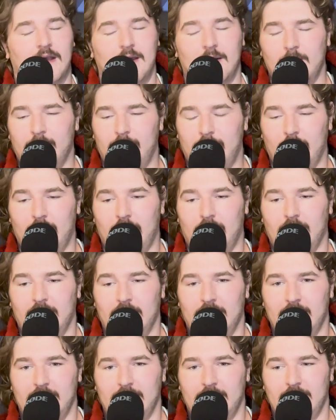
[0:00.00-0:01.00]
But
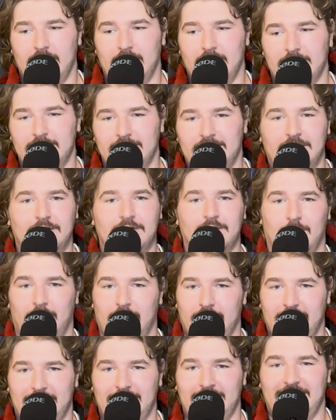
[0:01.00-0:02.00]
the other
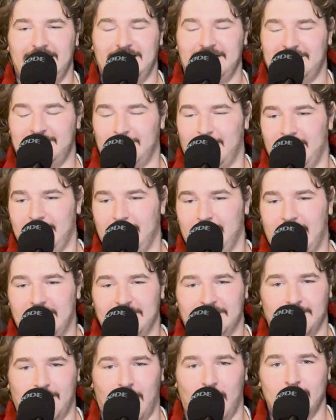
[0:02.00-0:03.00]
one is where you get
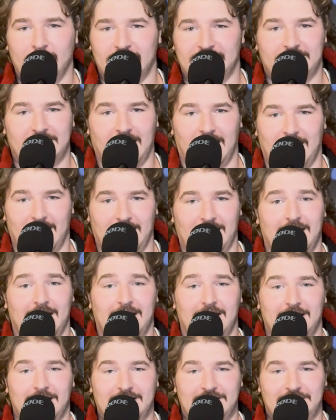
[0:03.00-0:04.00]
some homeless guy
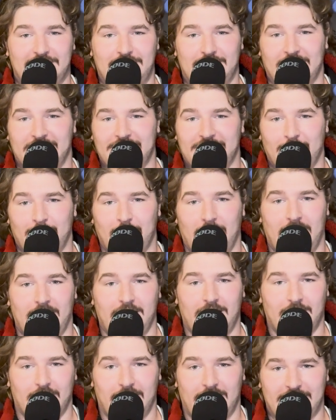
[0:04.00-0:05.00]
to dress up like
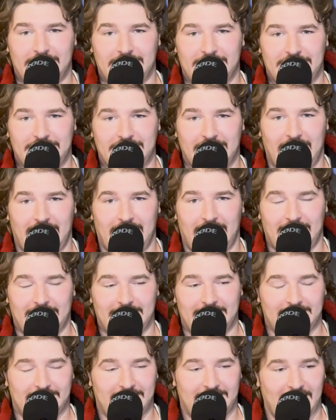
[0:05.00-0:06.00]
Grinch
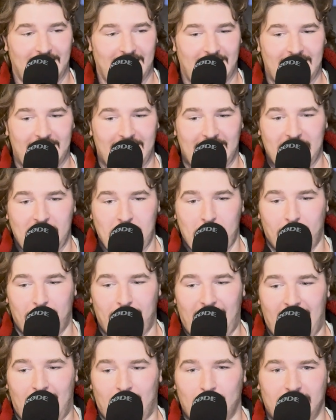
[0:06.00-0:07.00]
and
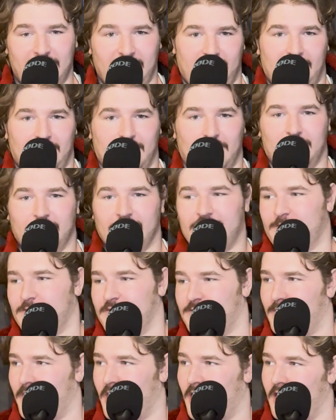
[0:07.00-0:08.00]
bound into the Christmas
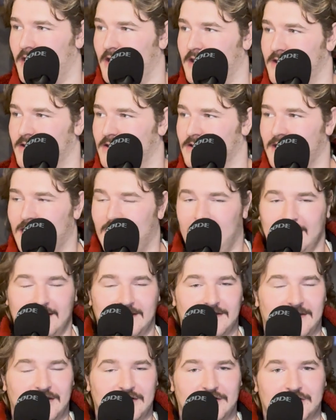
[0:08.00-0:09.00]
party and
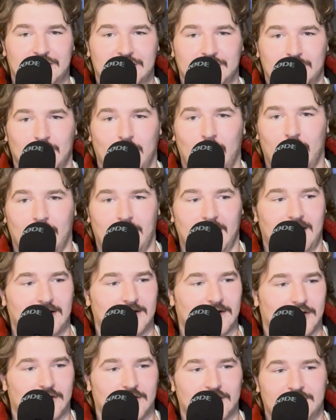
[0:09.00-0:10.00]
destroy the
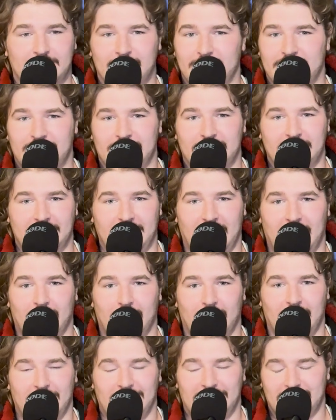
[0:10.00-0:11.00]
Christmas
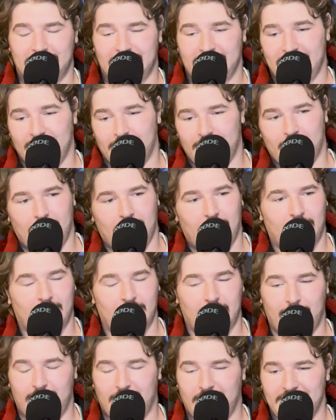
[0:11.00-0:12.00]
decorations and run off with the
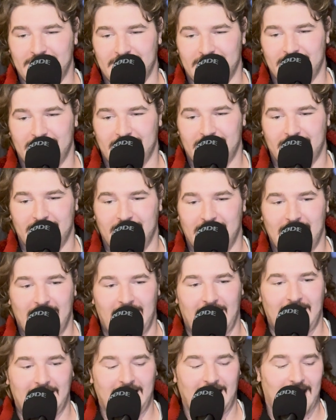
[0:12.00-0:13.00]
presents.
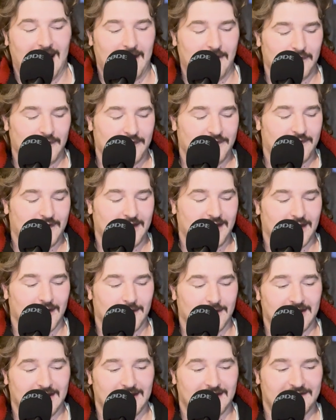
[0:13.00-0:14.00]
And in every video
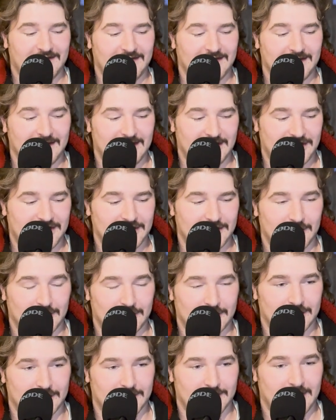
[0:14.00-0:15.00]
of this, the
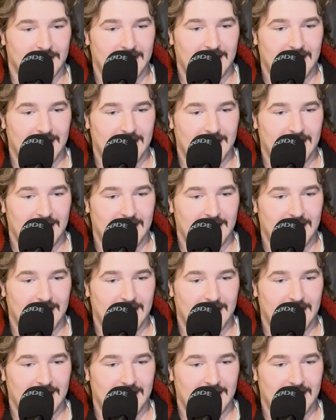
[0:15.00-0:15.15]
children,